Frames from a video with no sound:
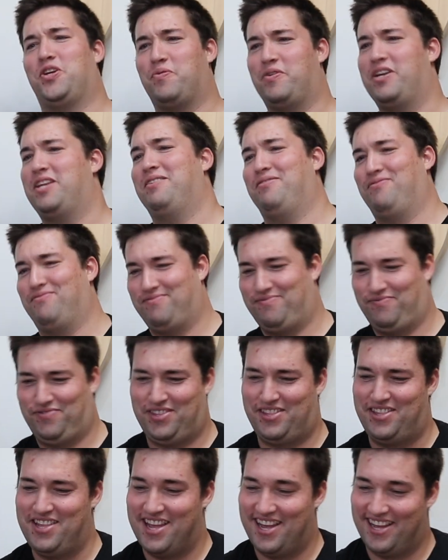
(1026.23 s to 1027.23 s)
win.
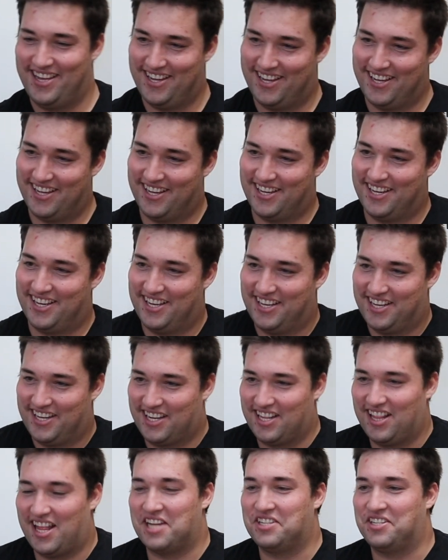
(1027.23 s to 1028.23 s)

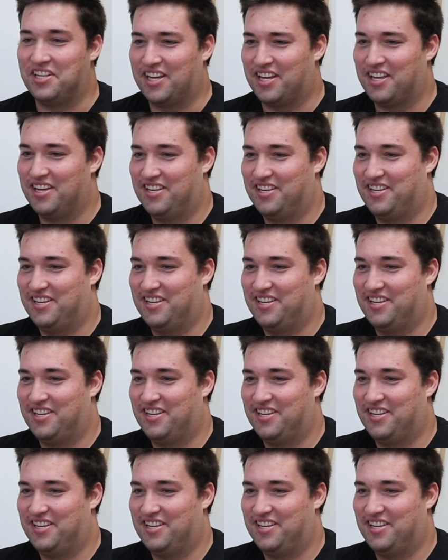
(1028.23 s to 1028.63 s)
Classic.